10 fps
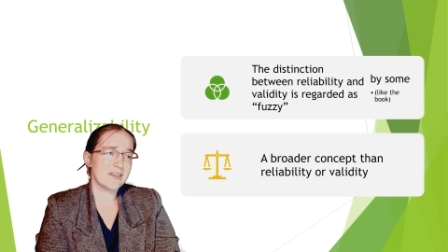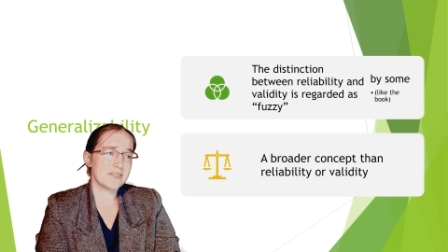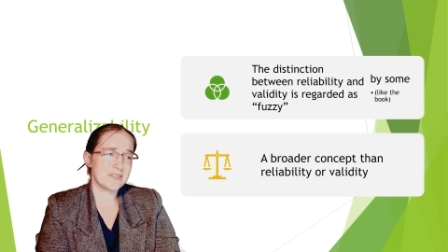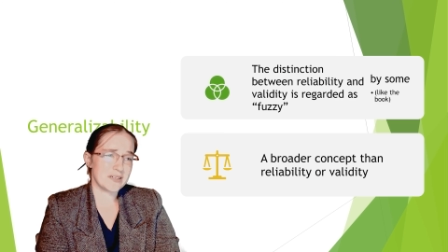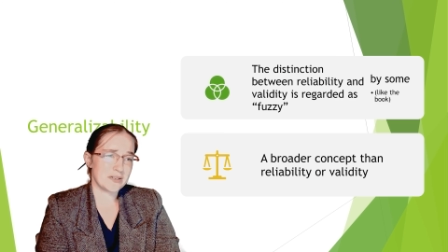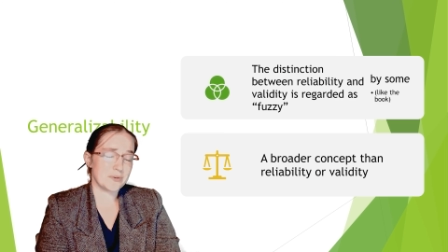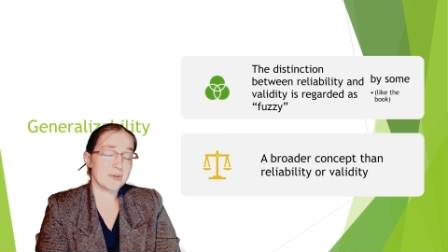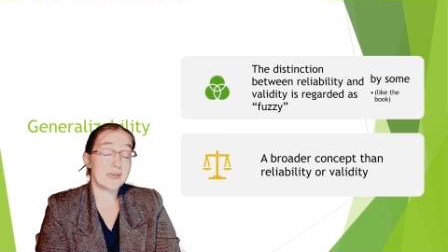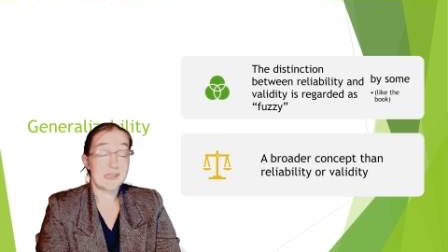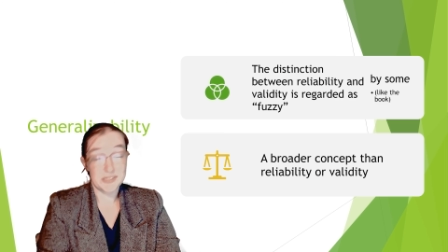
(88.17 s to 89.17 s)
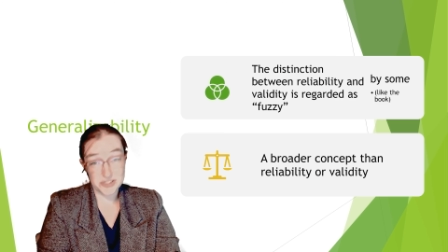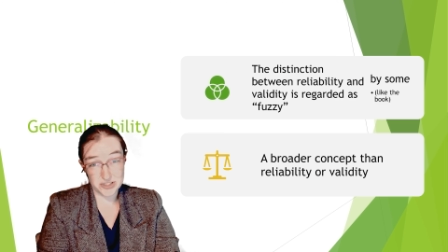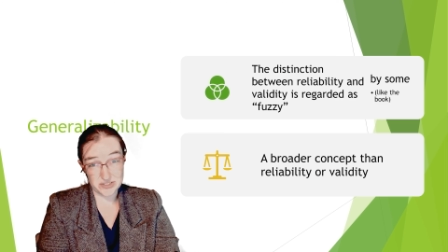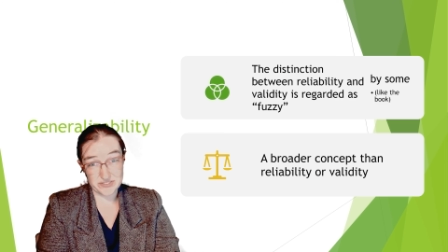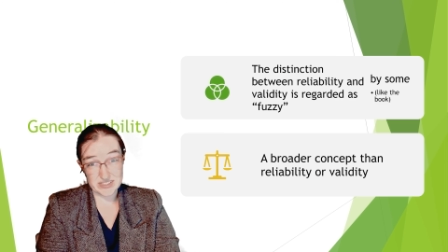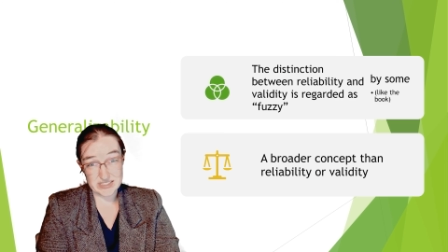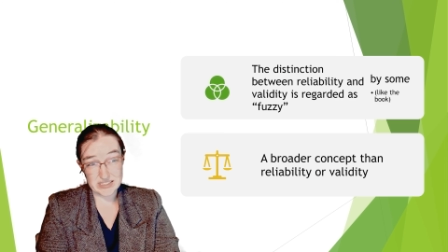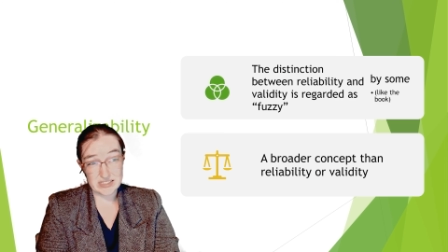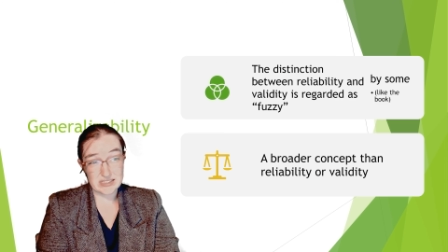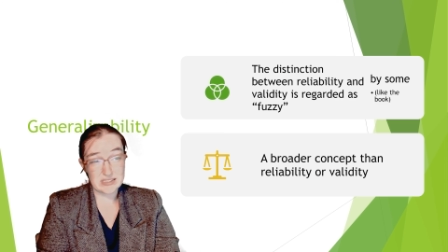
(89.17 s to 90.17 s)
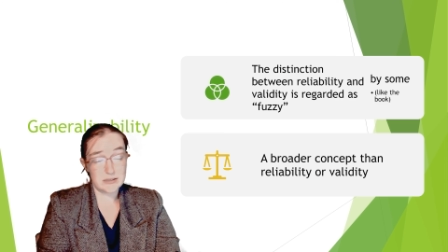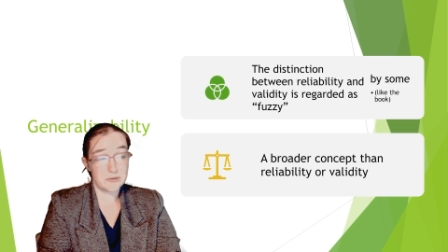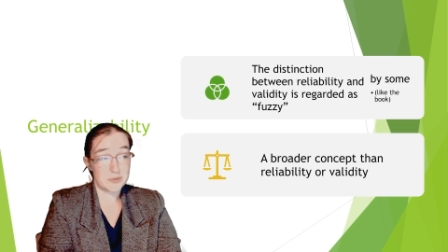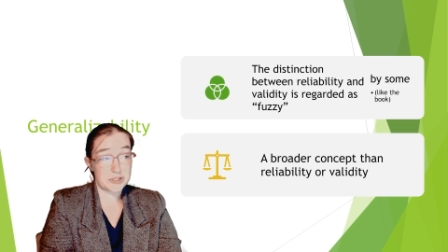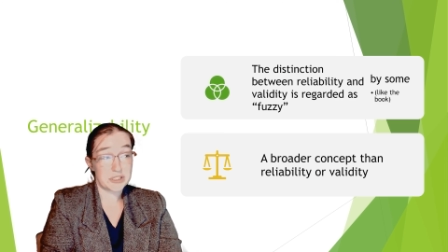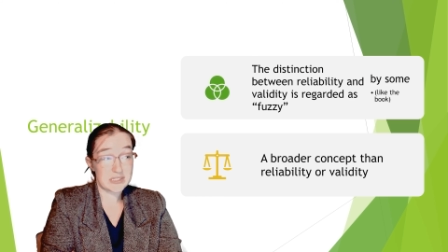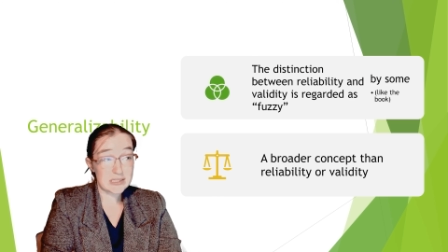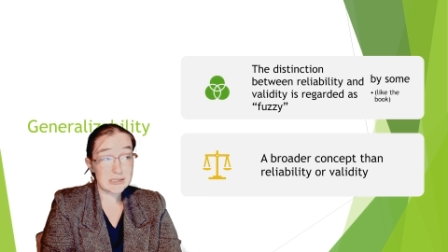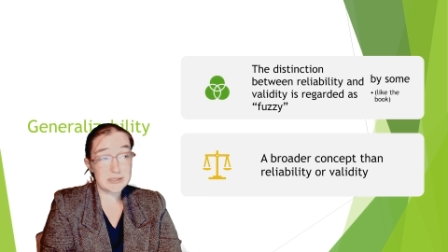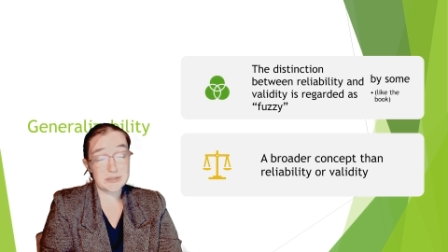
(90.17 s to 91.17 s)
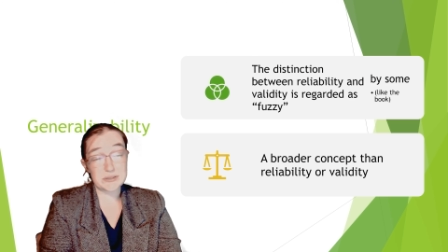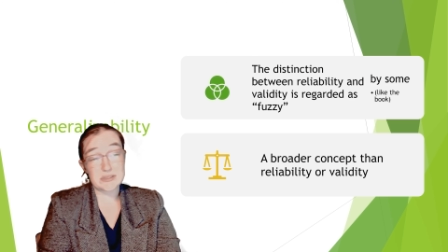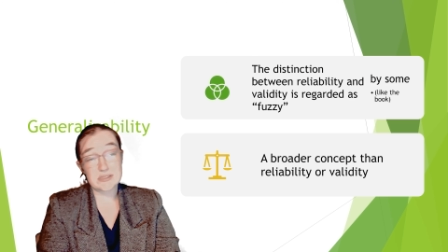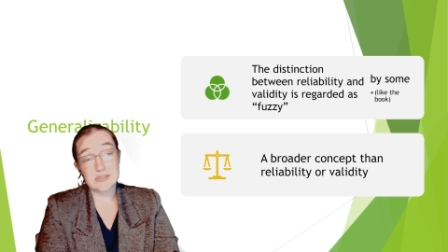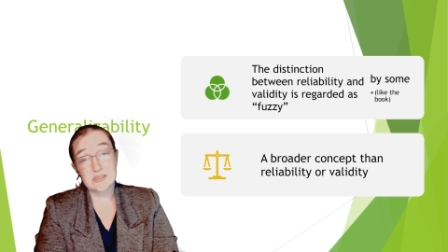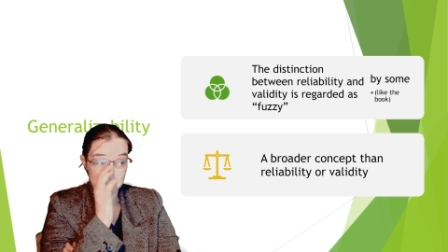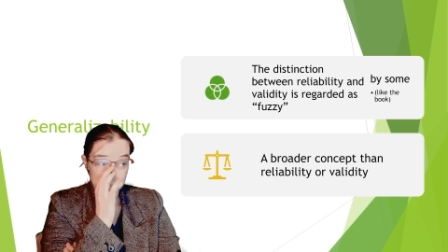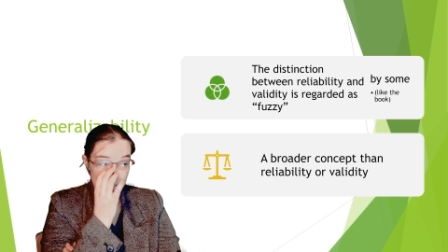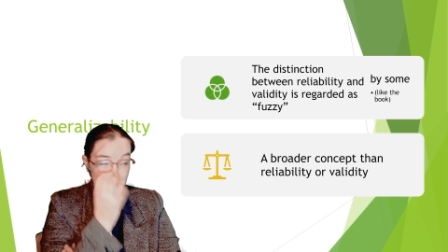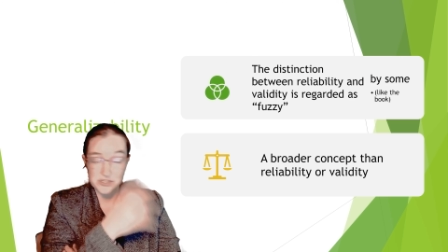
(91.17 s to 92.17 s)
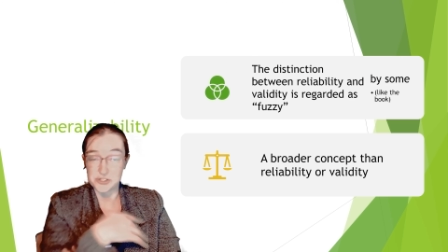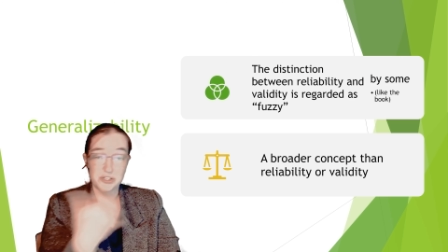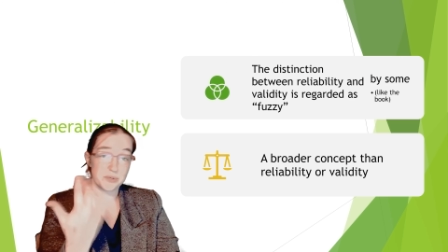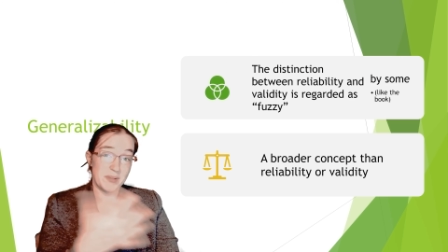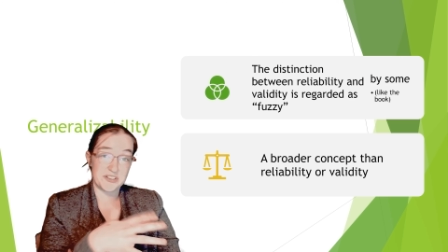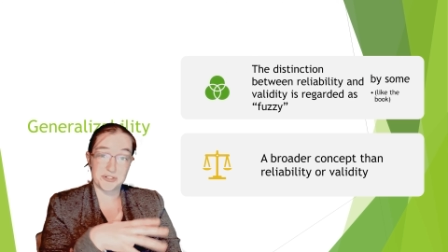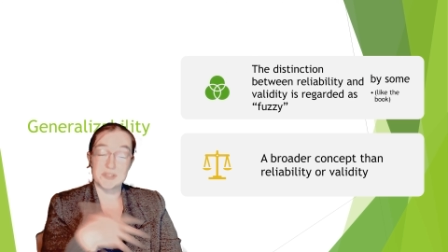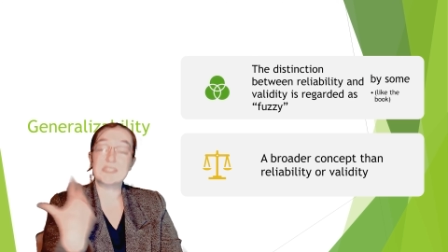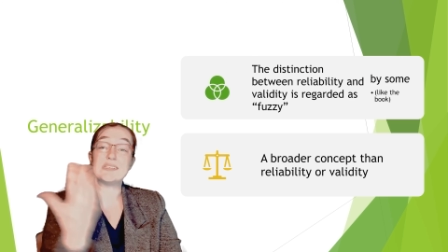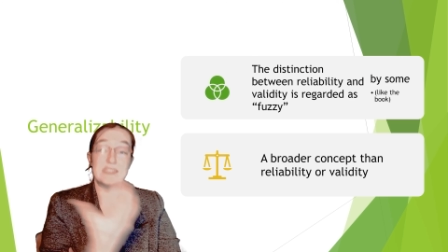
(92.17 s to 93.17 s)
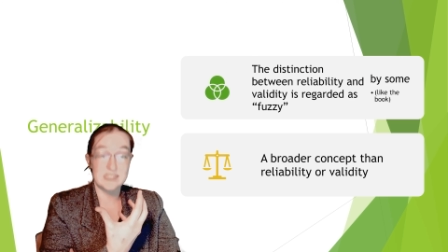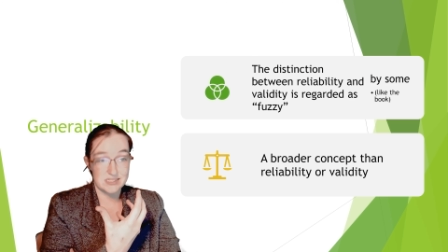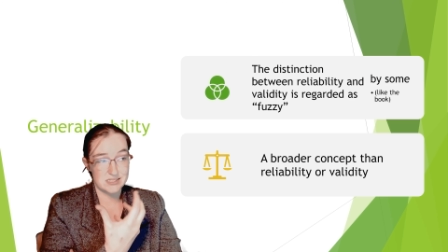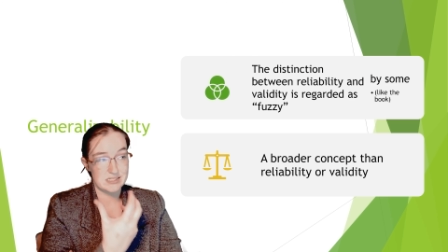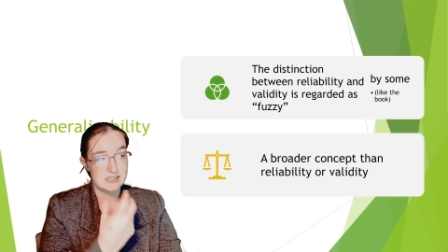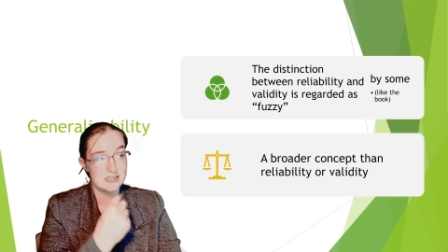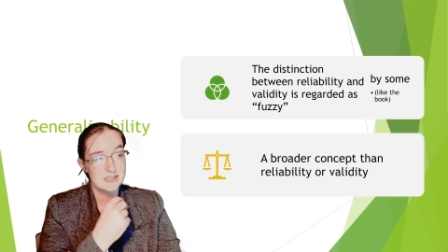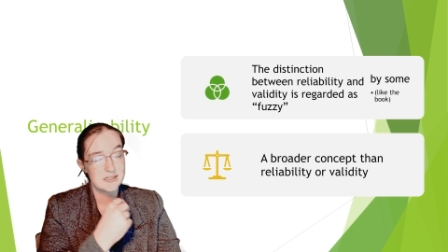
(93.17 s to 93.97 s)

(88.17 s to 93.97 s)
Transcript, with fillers: So, internal validity, which includes making sure your measure is consistent